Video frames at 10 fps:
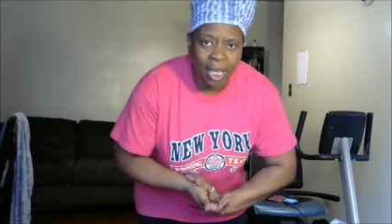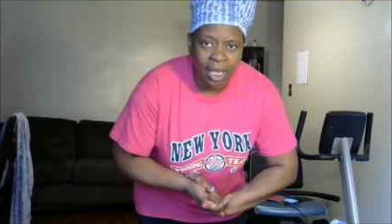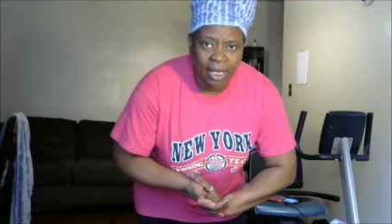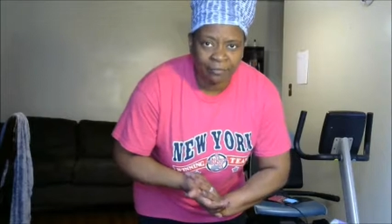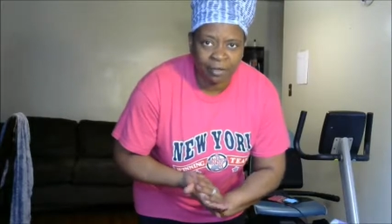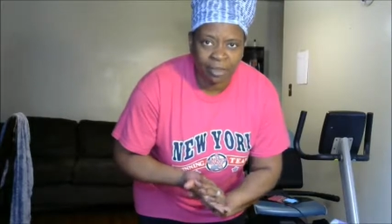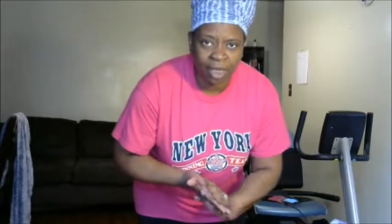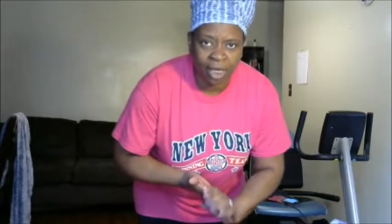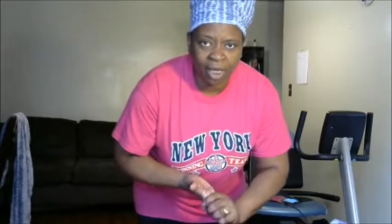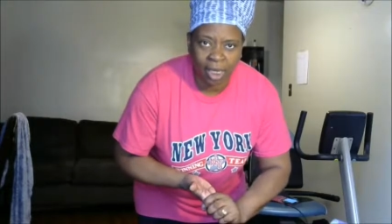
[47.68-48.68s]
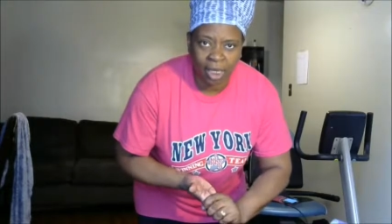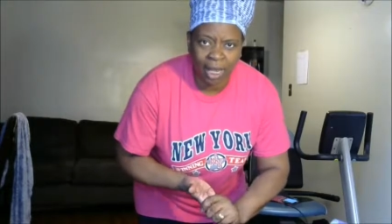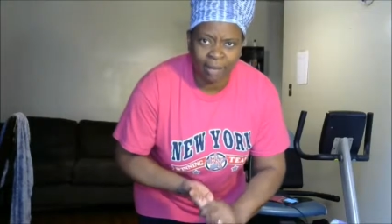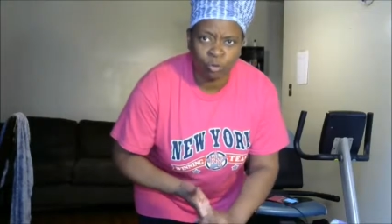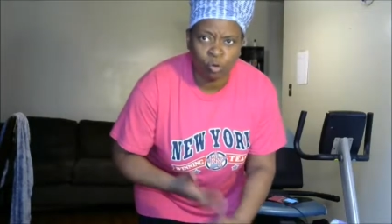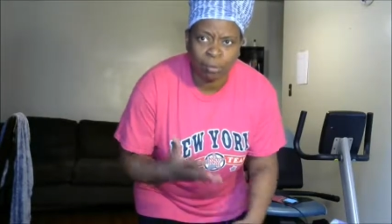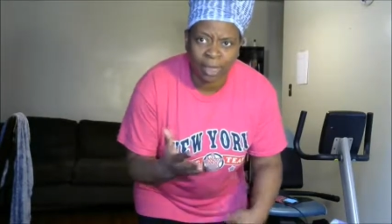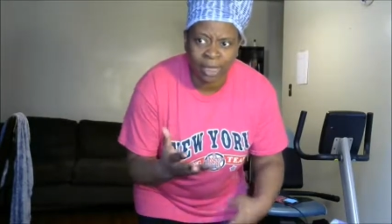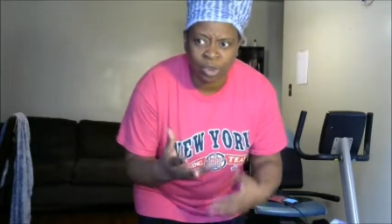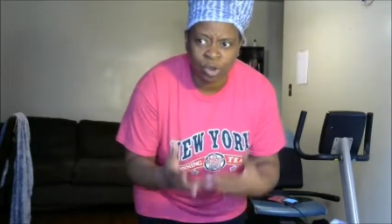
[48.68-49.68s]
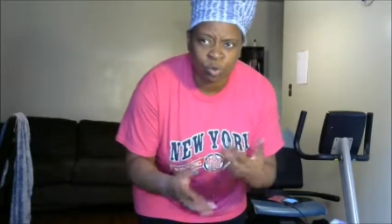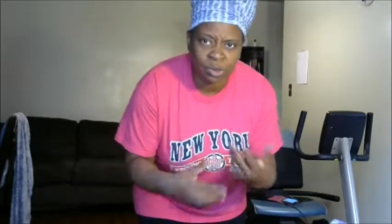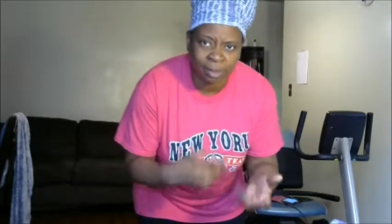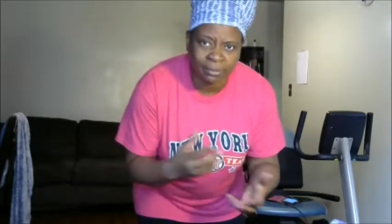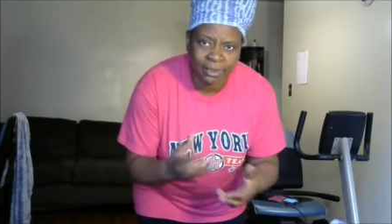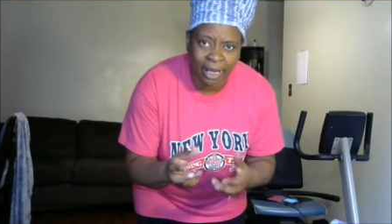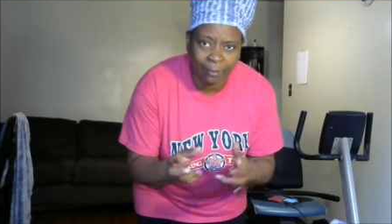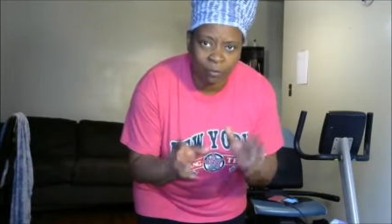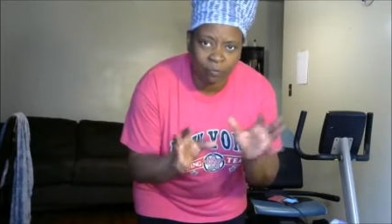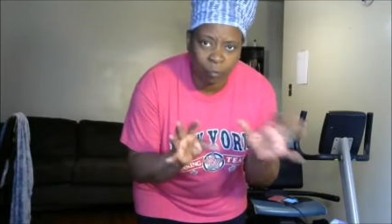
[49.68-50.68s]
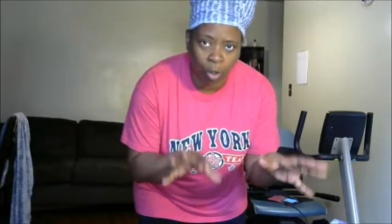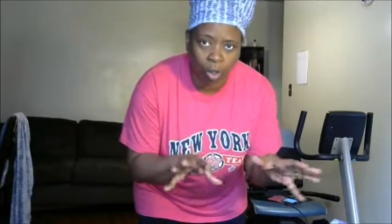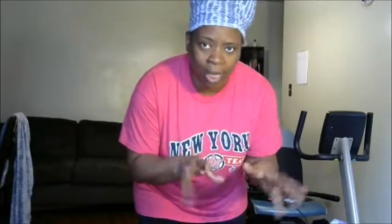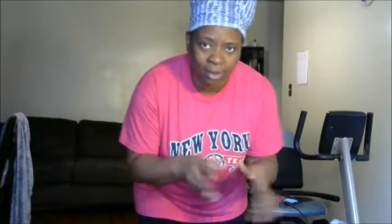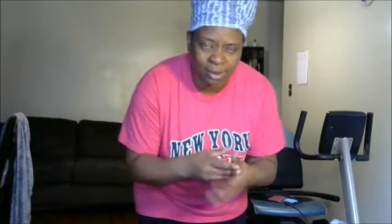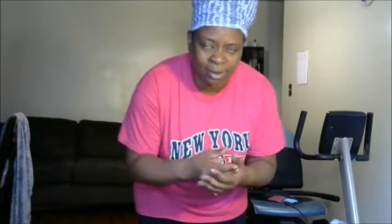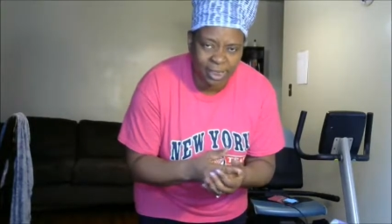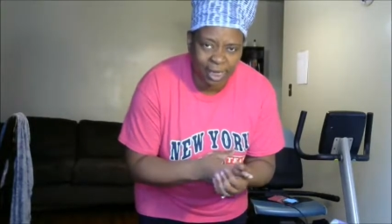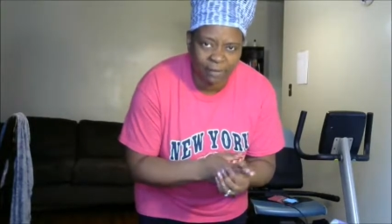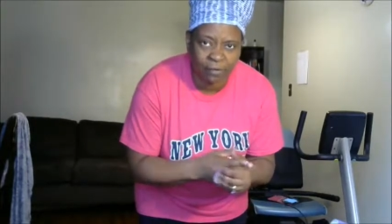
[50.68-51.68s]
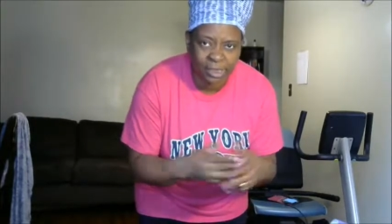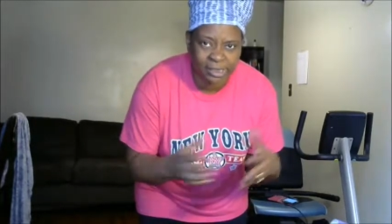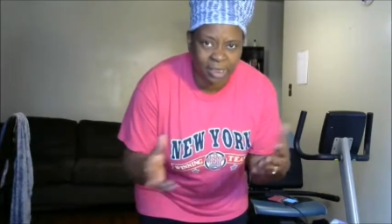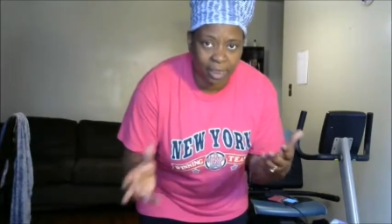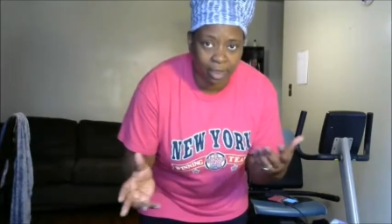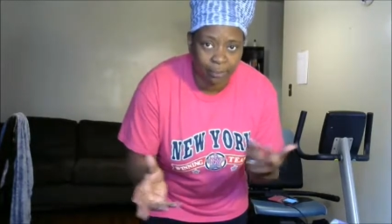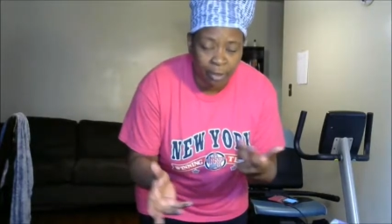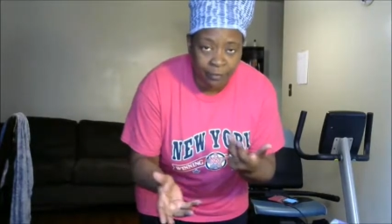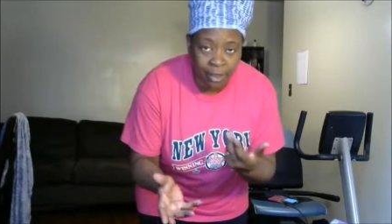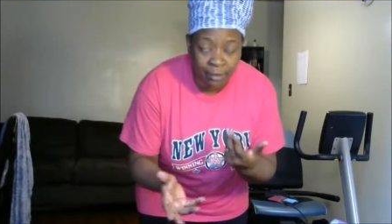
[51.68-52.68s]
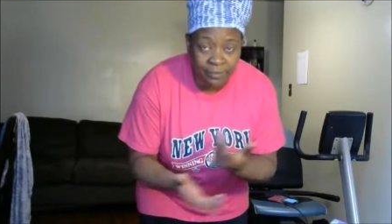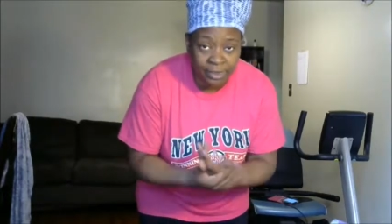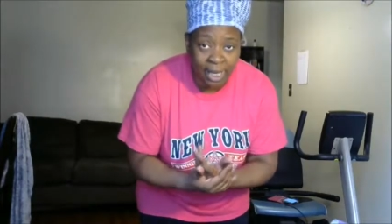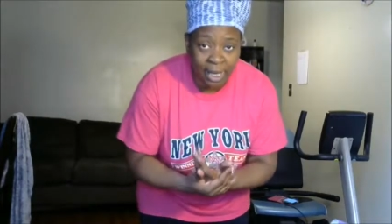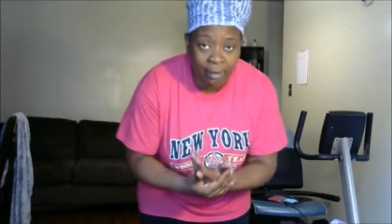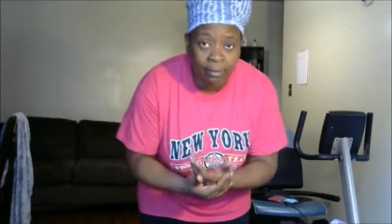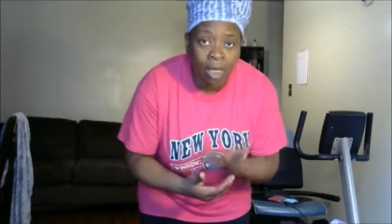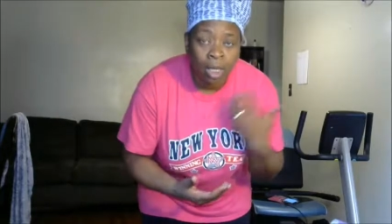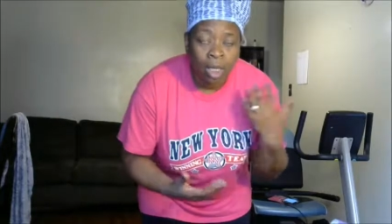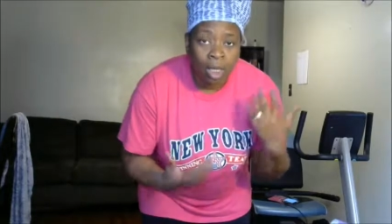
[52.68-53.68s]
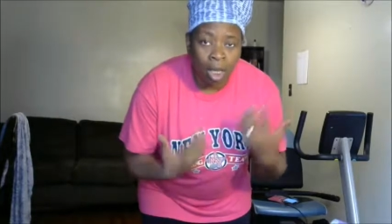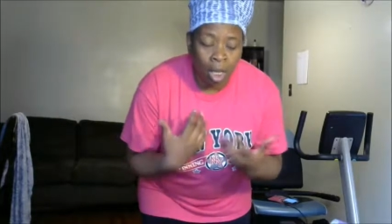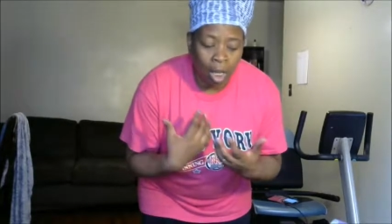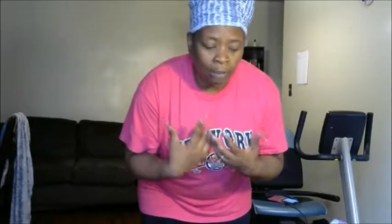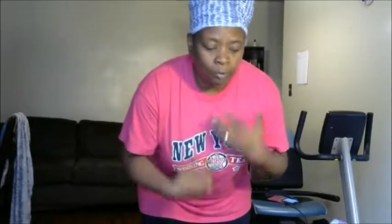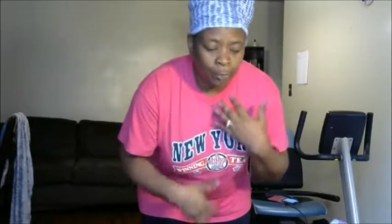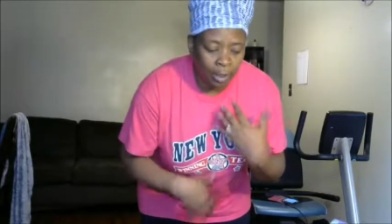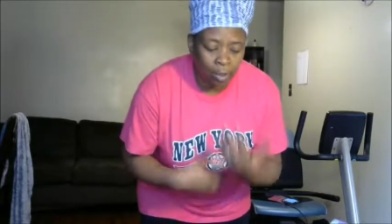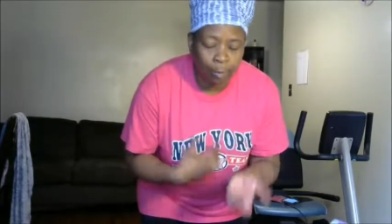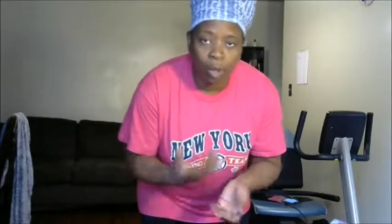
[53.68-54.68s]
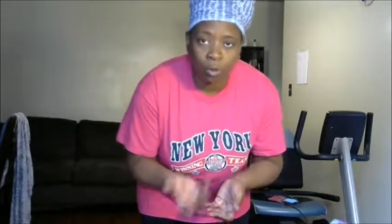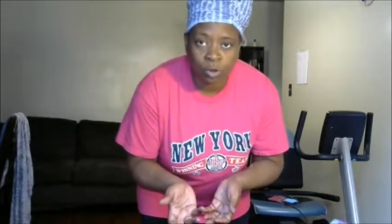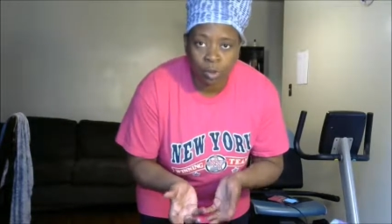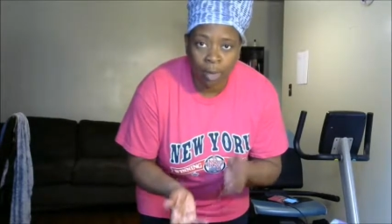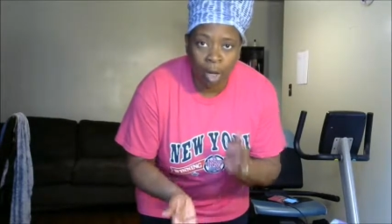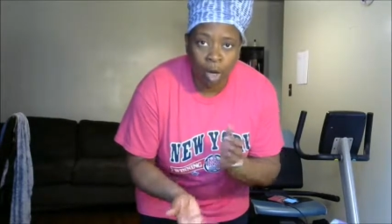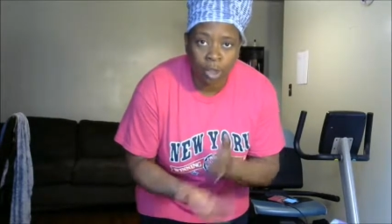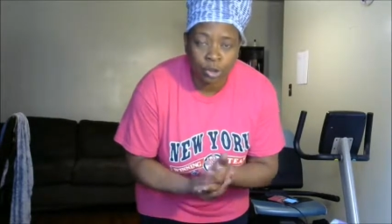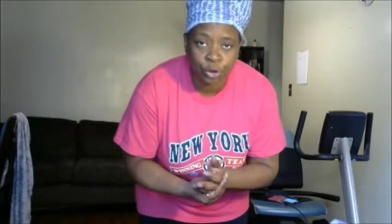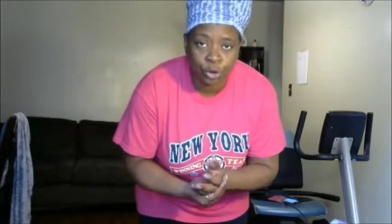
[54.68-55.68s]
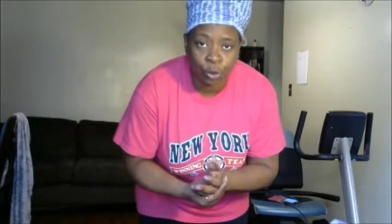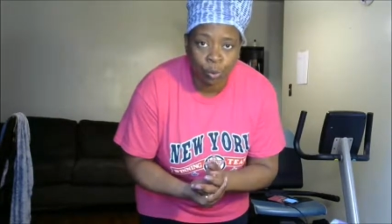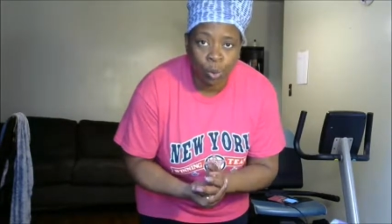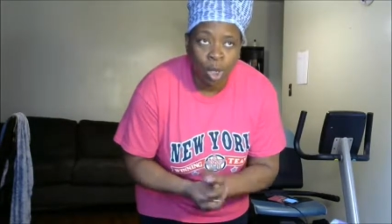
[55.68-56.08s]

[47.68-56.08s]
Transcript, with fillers: and everything. And I do plan to do some type of workout today for an extended period of time, um, depending upon what's on my heart to do.